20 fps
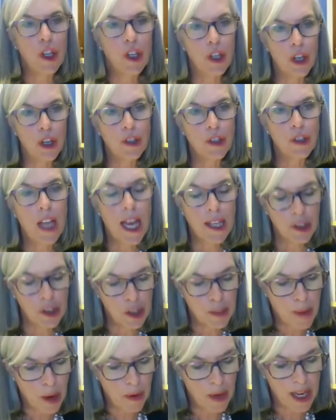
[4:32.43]
your
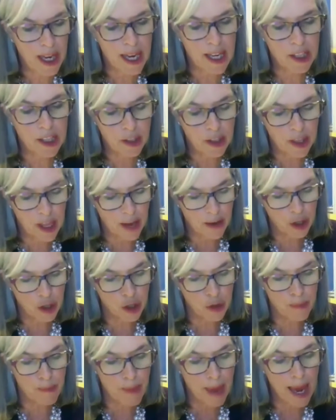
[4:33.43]
testimony is that
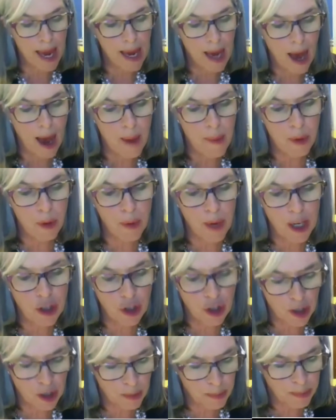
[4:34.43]
to make
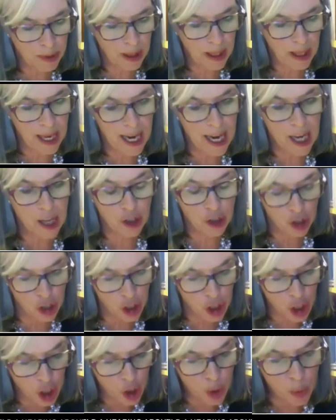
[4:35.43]
operational plans,
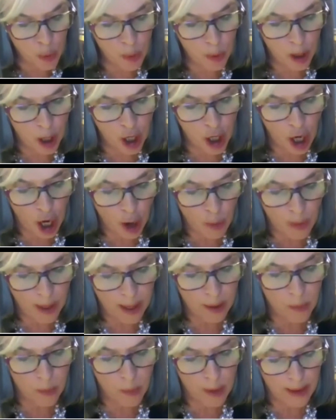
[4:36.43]
you were
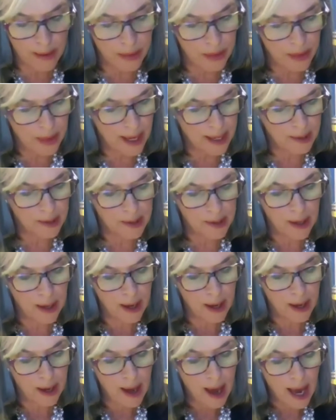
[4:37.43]
going with this
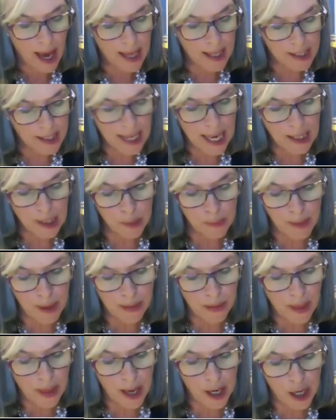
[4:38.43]

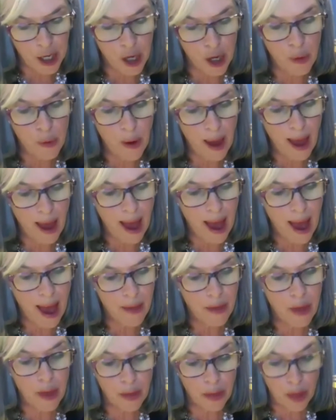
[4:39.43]
assessment that you
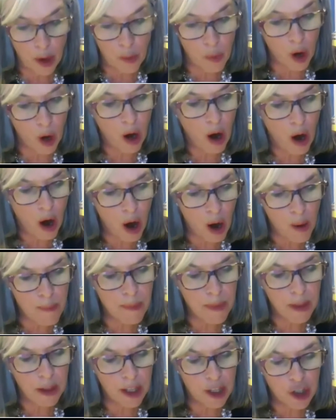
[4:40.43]
had, that there were
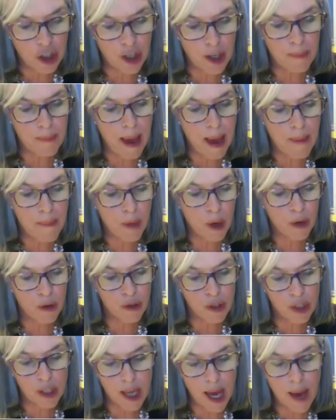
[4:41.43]
armed militia
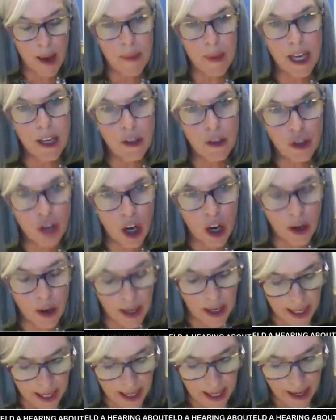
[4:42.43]
members coming
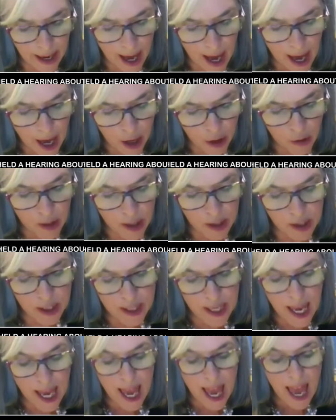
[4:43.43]
targeting
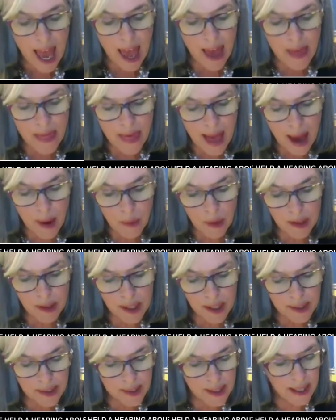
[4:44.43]
Congress, and that
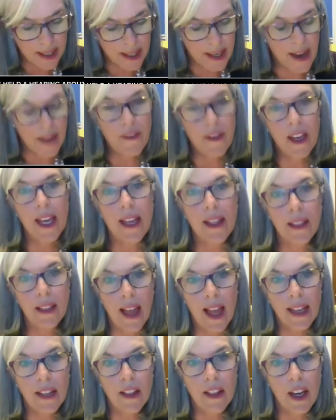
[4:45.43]
was a significant
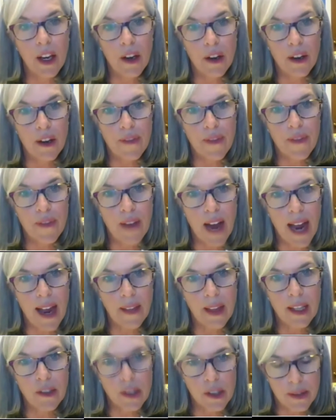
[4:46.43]
likelihood of
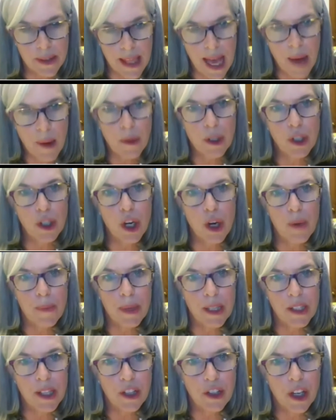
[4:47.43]
violence. That was your
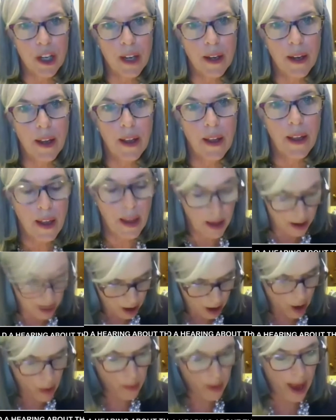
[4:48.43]
position.
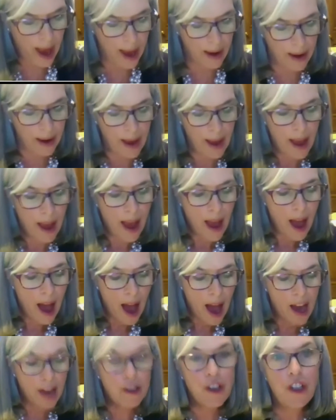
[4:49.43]
Okay.
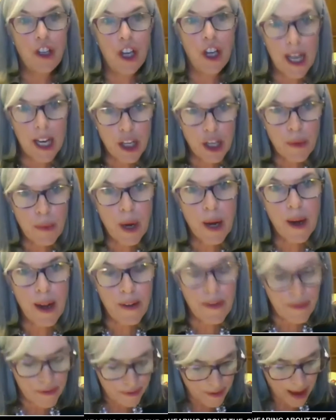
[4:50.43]
On
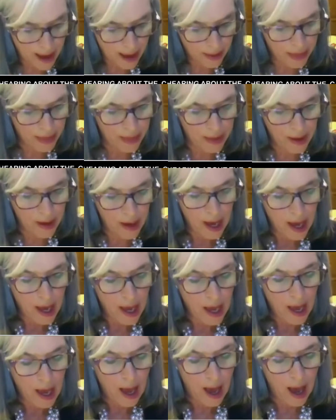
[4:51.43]
January 5th,
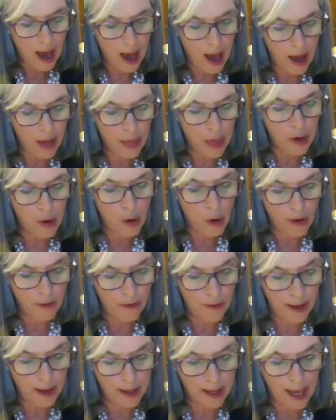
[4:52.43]
the
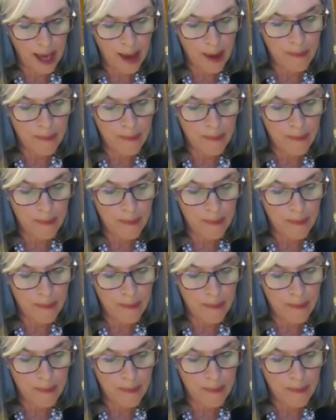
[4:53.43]
Norfolk